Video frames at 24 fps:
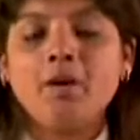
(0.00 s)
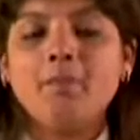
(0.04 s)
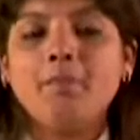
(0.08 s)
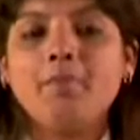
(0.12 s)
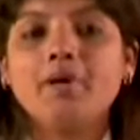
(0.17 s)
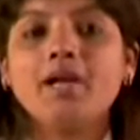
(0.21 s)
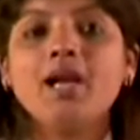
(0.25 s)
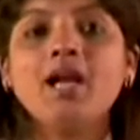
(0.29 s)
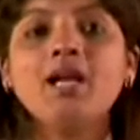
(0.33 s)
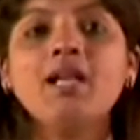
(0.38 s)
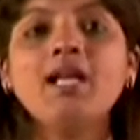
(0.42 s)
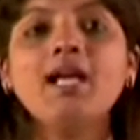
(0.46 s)

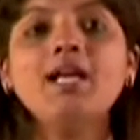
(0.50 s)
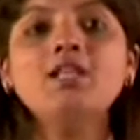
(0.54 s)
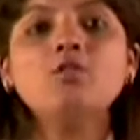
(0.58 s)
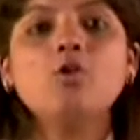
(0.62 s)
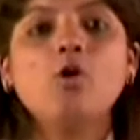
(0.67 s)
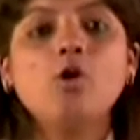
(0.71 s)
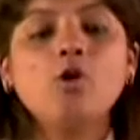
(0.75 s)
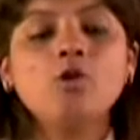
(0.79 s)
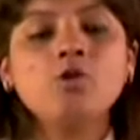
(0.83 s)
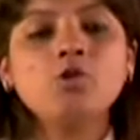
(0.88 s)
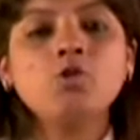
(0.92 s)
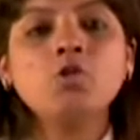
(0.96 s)
Paratha is
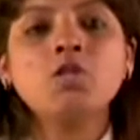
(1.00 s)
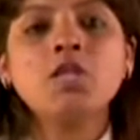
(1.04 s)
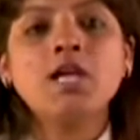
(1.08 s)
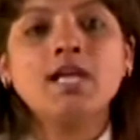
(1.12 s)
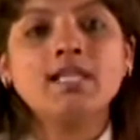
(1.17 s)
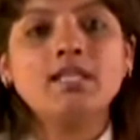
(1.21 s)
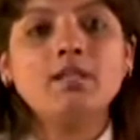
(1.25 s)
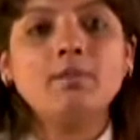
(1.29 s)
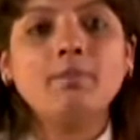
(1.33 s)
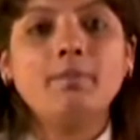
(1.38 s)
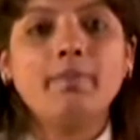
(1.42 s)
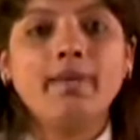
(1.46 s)
also
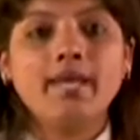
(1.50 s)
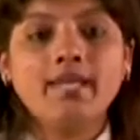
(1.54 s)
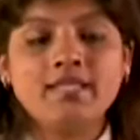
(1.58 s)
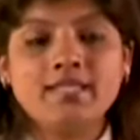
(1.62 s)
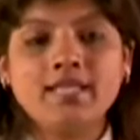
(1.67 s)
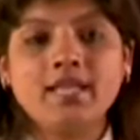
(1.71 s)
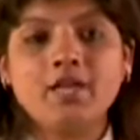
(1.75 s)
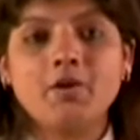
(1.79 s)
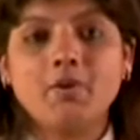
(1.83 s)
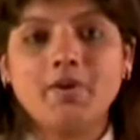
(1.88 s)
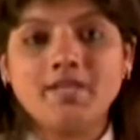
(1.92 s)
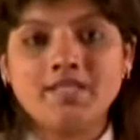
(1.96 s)
another
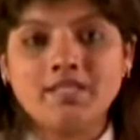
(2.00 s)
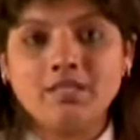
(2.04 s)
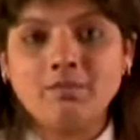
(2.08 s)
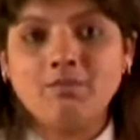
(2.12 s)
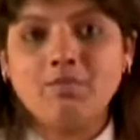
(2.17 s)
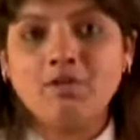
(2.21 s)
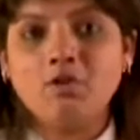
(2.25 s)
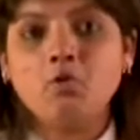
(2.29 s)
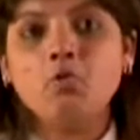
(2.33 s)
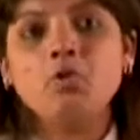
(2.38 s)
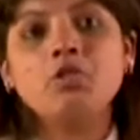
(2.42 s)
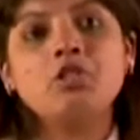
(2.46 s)
basic
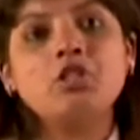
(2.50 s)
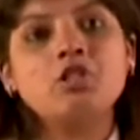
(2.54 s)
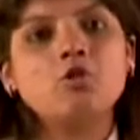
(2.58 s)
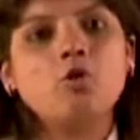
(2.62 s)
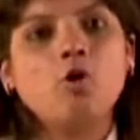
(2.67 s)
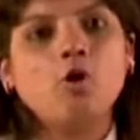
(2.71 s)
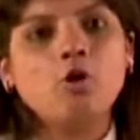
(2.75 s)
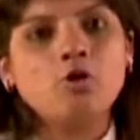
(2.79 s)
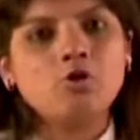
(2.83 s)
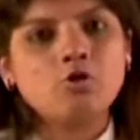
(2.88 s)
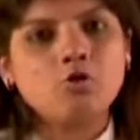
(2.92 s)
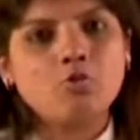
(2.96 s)
recipe which is
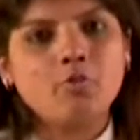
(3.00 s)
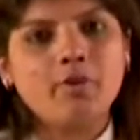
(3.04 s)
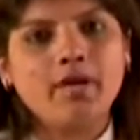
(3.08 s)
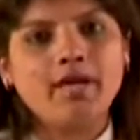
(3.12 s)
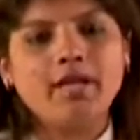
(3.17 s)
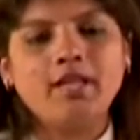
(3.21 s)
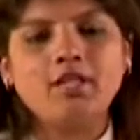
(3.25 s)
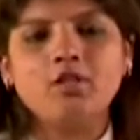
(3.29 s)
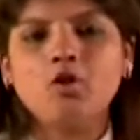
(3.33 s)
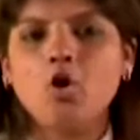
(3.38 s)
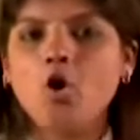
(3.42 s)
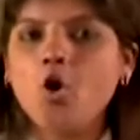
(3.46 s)
also
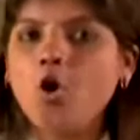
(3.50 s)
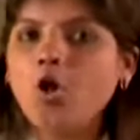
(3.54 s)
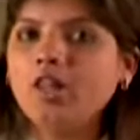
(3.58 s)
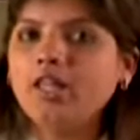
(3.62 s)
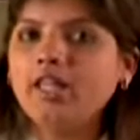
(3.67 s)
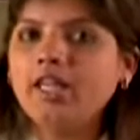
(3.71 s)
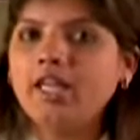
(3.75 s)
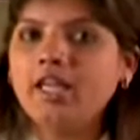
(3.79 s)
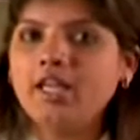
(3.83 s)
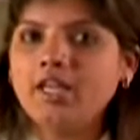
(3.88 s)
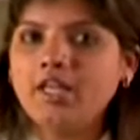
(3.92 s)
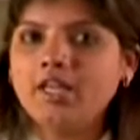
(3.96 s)
made in
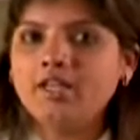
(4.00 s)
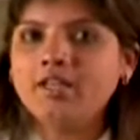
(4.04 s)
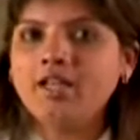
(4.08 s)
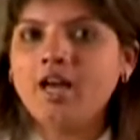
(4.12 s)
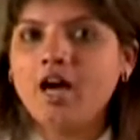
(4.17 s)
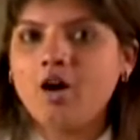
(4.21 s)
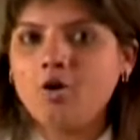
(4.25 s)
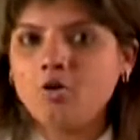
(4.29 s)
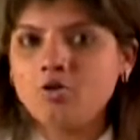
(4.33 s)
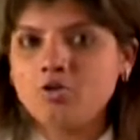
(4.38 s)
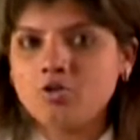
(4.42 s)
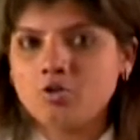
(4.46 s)
all the Indian
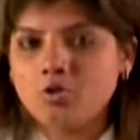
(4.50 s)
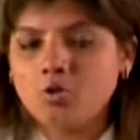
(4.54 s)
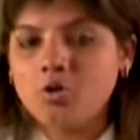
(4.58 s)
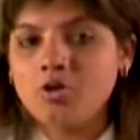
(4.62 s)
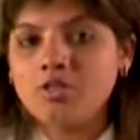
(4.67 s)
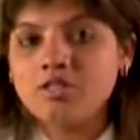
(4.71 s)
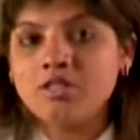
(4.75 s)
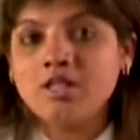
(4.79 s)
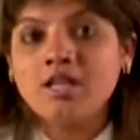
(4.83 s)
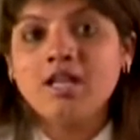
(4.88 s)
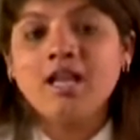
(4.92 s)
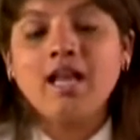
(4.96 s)

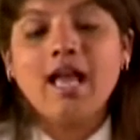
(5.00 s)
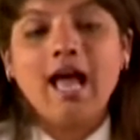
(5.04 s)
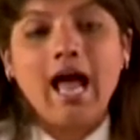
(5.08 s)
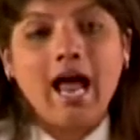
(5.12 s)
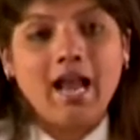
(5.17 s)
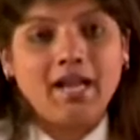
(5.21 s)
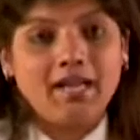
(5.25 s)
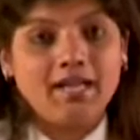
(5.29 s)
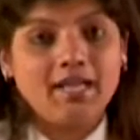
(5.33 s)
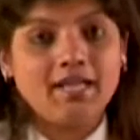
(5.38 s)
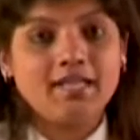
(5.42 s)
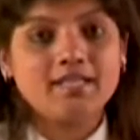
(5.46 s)
households,
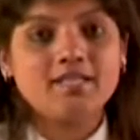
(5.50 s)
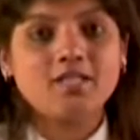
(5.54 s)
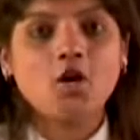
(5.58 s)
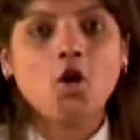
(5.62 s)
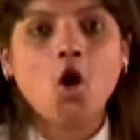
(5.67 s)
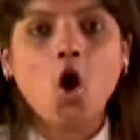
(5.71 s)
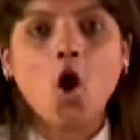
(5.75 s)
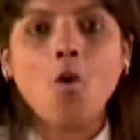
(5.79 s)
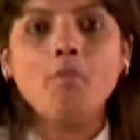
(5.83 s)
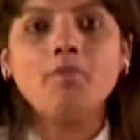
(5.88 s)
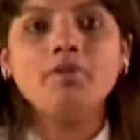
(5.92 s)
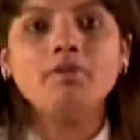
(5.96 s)
and it is a
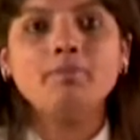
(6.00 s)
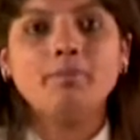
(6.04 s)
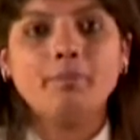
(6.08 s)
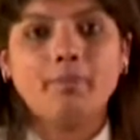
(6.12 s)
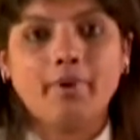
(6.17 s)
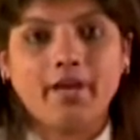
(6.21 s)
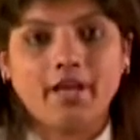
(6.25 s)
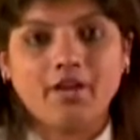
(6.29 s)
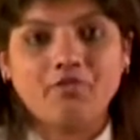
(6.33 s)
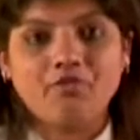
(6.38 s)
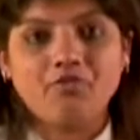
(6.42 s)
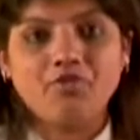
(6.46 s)
common
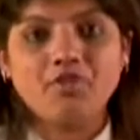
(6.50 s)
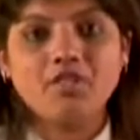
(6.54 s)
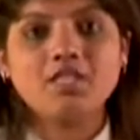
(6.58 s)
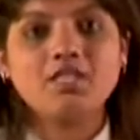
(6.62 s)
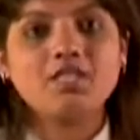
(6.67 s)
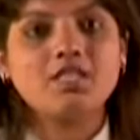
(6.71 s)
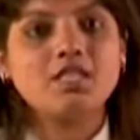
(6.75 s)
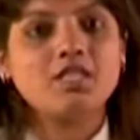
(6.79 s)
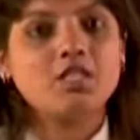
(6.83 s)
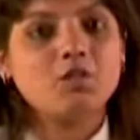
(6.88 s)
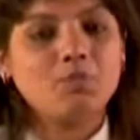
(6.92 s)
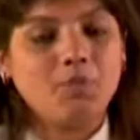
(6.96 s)

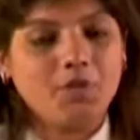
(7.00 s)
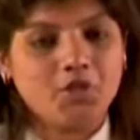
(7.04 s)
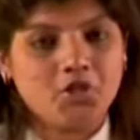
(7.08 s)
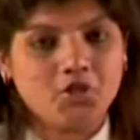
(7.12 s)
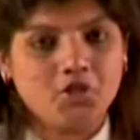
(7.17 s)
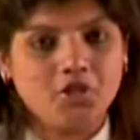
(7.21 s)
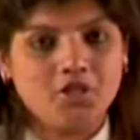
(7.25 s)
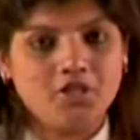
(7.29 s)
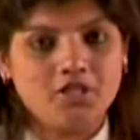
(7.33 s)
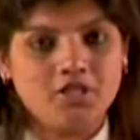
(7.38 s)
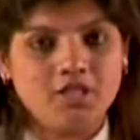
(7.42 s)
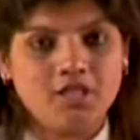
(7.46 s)
breakfast
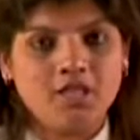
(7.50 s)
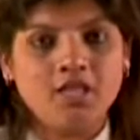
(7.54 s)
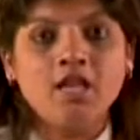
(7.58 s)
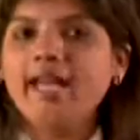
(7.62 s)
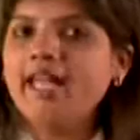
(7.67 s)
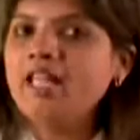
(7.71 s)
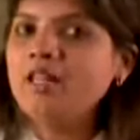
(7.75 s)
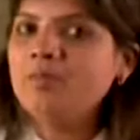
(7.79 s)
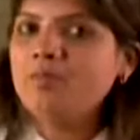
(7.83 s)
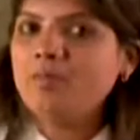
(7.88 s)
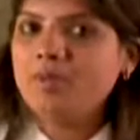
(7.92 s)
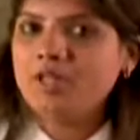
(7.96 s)
specialty.
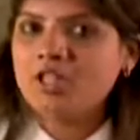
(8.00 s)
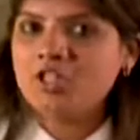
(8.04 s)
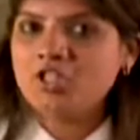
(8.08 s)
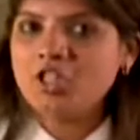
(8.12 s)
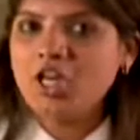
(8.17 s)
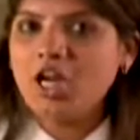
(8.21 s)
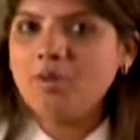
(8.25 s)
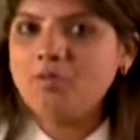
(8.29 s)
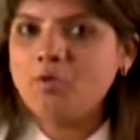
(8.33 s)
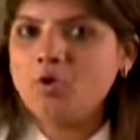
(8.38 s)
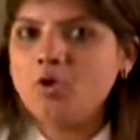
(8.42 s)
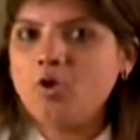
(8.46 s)
In
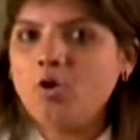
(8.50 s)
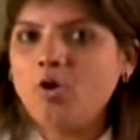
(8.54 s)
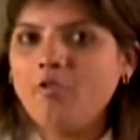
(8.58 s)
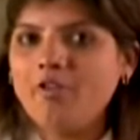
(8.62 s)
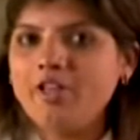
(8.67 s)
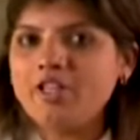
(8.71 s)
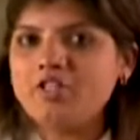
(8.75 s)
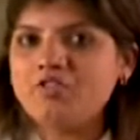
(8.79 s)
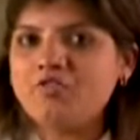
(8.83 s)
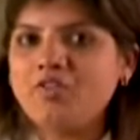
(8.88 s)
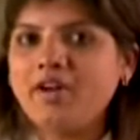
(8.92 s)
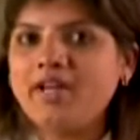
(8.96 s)
Punjab, you'll
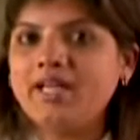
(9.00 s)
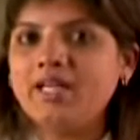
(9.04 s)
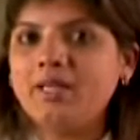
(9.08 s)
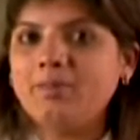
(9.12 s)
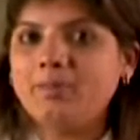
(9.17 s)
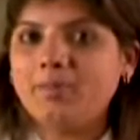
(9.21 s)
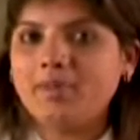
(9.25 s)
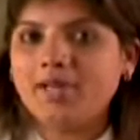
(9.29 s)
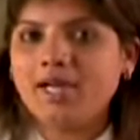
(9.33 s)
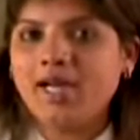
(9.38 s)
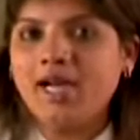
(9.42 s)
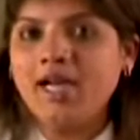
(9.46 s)
always find a
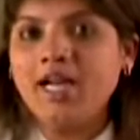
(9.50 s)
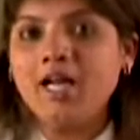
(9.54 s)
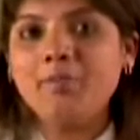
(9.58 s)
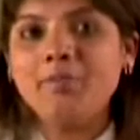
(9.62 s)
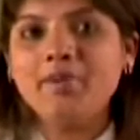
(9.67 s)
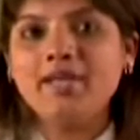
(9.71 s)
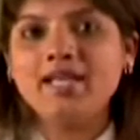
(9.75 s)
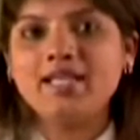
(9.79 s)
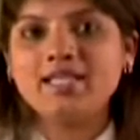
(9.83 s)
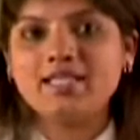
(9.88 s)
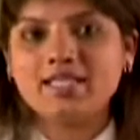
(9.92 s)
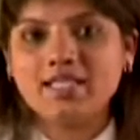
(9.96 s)

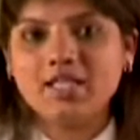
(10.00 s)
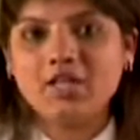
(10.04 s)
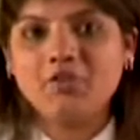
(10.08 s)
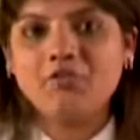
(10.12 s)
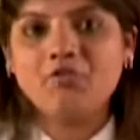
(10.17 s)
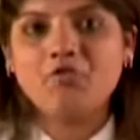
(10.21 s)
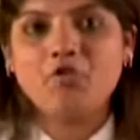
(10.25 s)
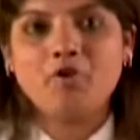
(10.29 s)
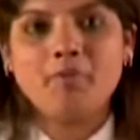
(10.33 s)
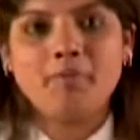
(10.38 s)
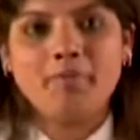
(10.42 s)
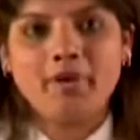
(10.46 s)
paratha being served
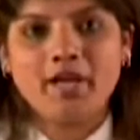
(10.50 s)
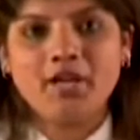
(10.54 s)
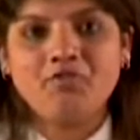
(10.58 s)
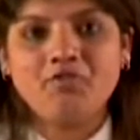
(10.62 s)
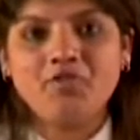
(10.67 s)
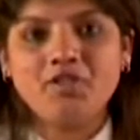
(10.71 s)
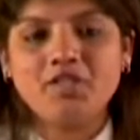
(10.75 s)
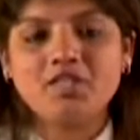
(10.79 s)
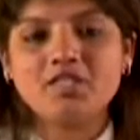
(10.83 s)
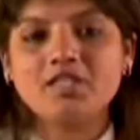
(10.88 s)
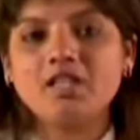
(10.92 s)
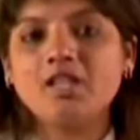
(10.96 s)
for
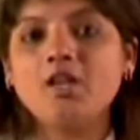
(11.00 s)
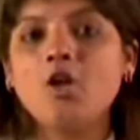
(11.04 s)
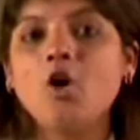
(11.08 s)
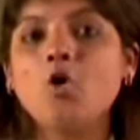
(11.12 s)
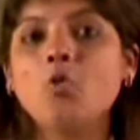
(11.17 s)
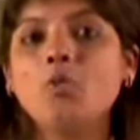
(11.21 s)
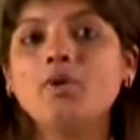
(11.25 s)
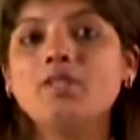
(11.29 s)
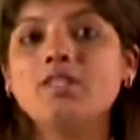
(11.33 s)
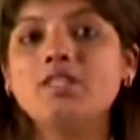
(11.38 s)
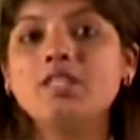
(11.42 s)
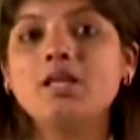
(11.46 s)
breakfast
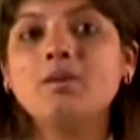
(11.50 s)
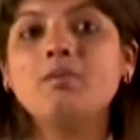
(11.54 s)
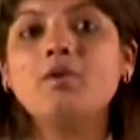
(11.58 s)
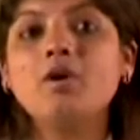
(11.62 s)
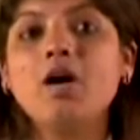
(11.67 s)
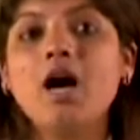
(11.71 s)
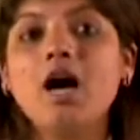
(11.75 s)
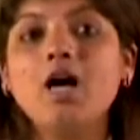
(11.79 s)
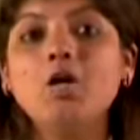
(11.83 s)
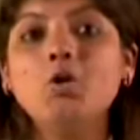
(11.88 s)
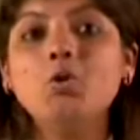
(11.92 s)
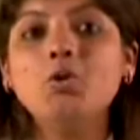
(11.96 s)
along with some
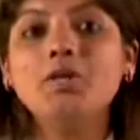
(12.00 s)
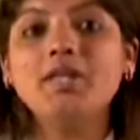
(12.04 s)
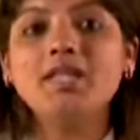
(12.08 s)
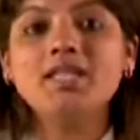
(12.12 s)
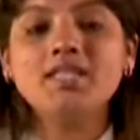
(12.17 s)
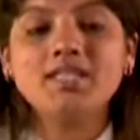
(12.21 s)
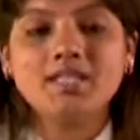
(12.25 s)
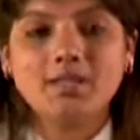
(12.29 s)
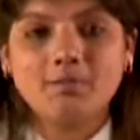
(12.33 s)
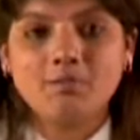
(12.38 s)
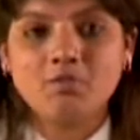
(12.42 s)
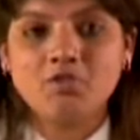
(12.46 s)
aloo ki
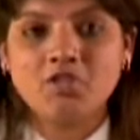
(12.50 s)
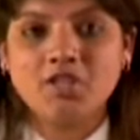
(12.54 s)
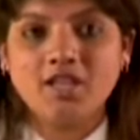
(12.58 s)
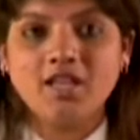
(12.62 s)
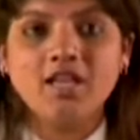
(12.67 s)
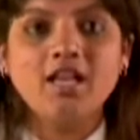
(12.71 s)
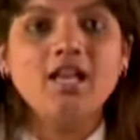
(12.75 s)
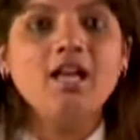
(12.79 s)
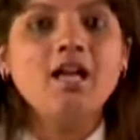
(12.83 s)
sabji.